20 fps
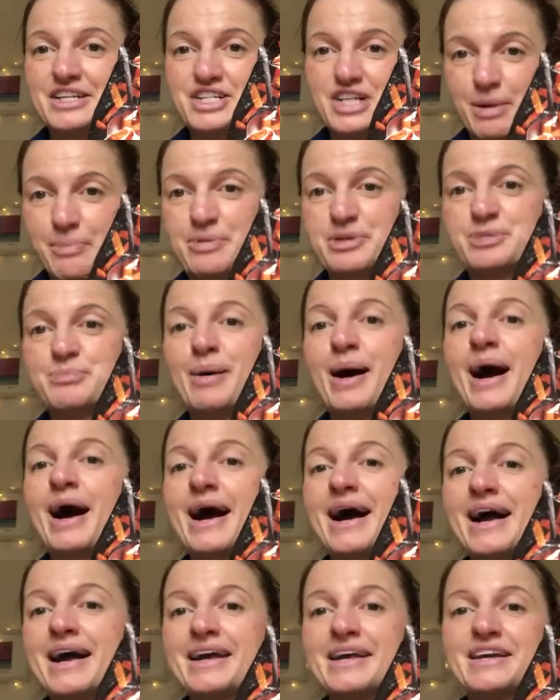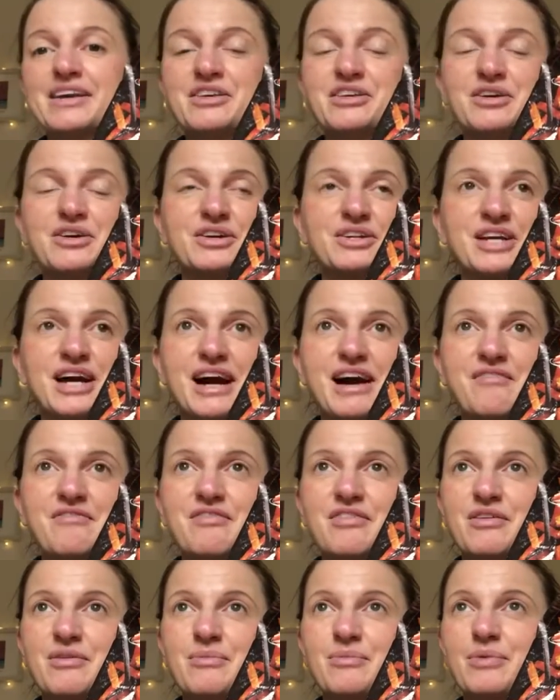shepherd's pie, you could
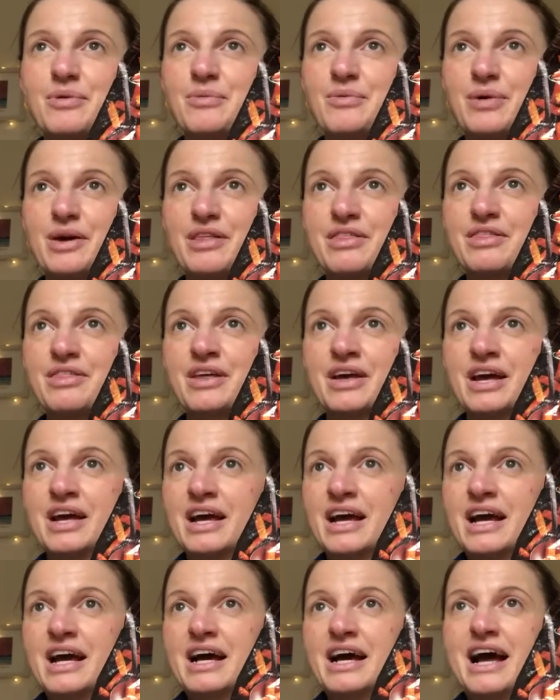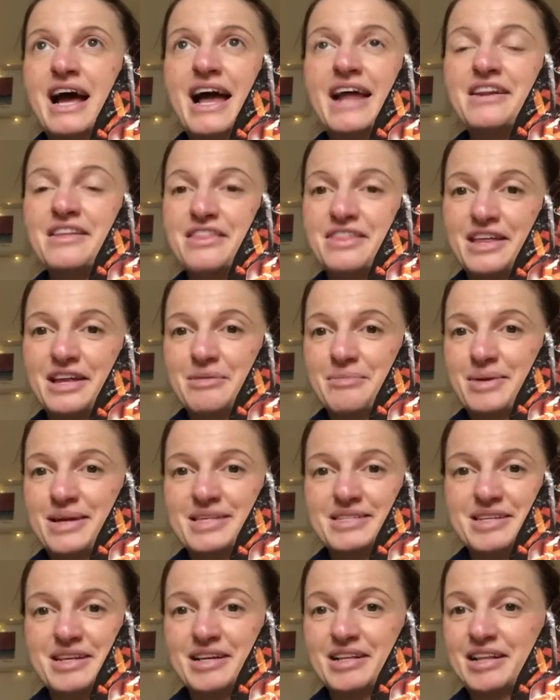have them with anything
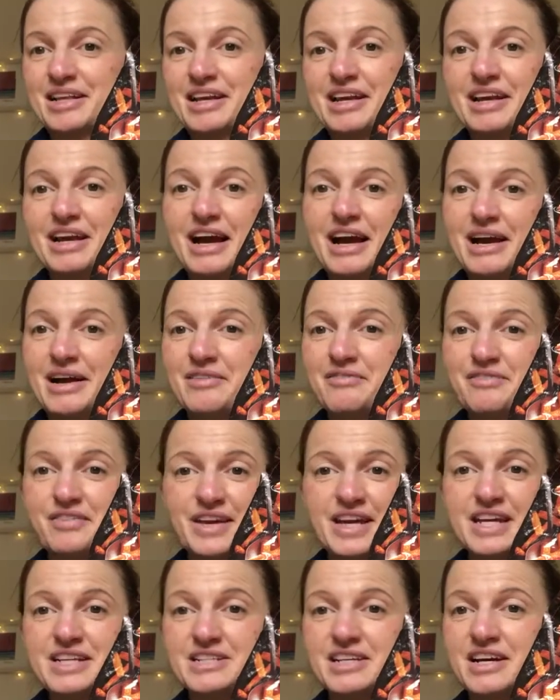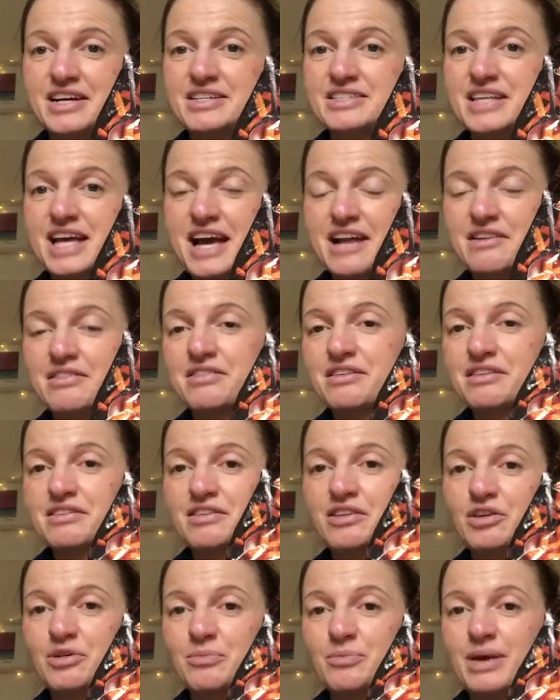basically, fajitas, anything
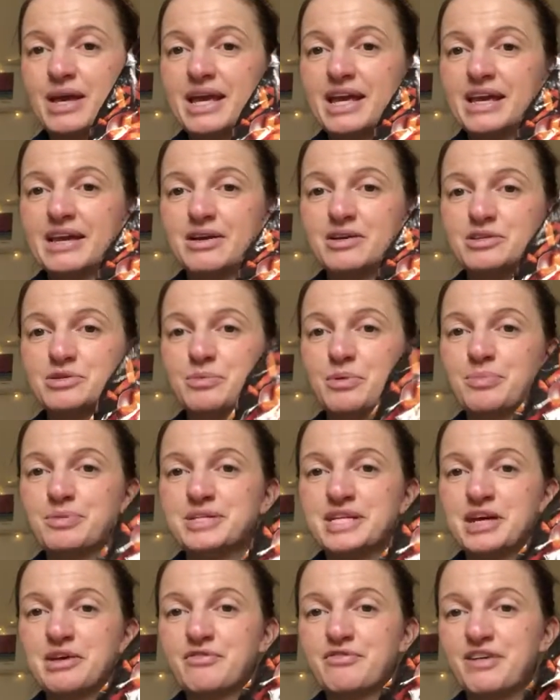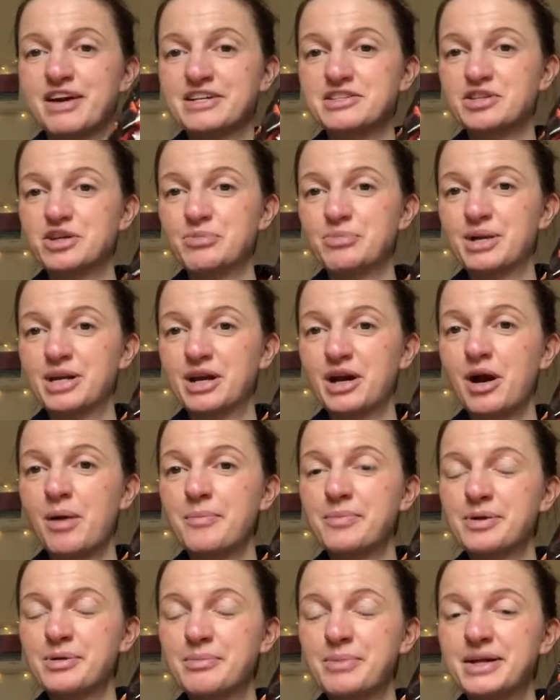that you make. Sweet potato fries could be an
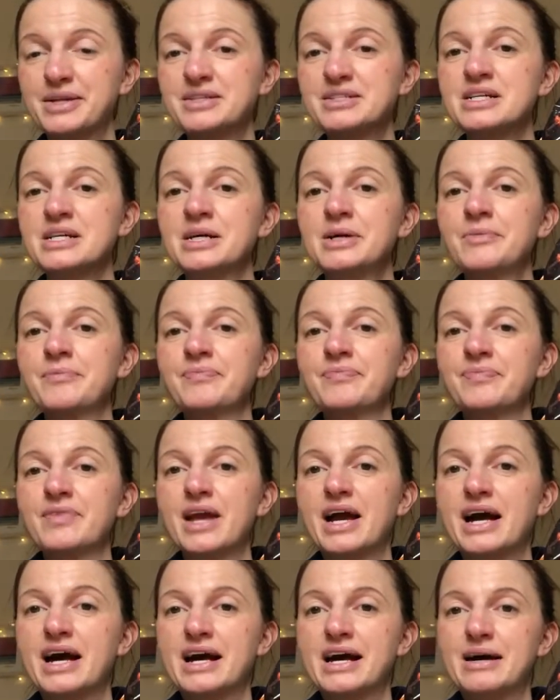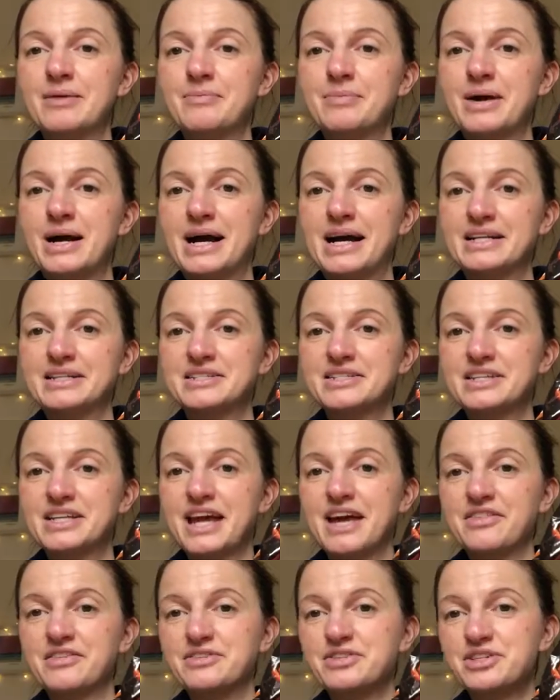accompaniment, and
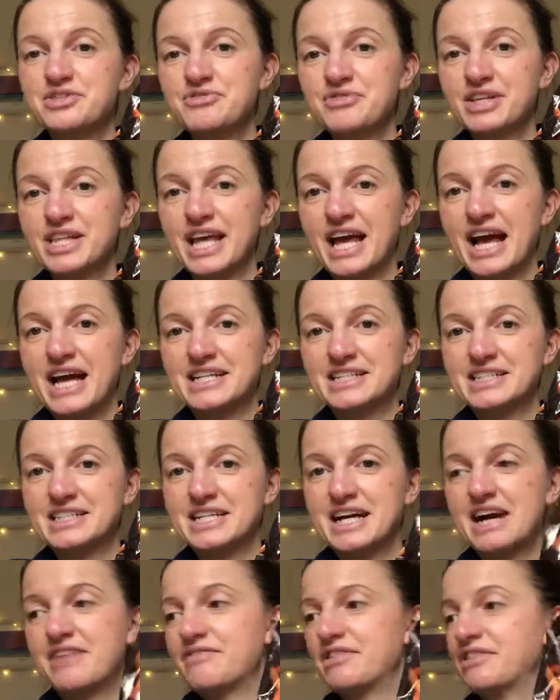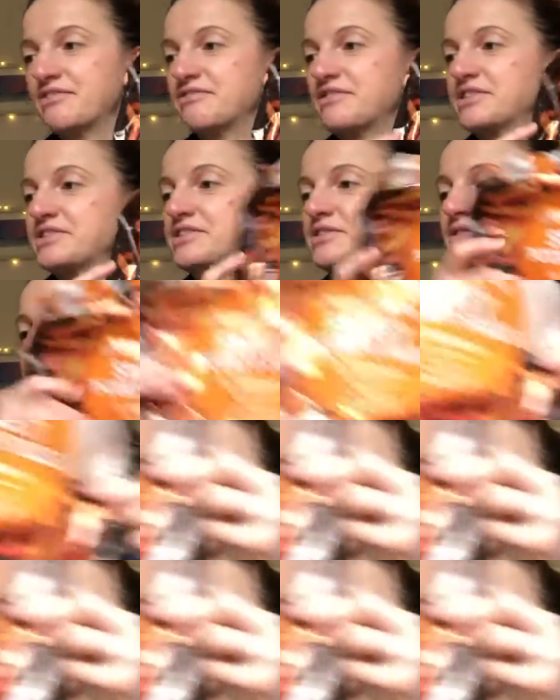yeah, they're just really handy to have in the freezer.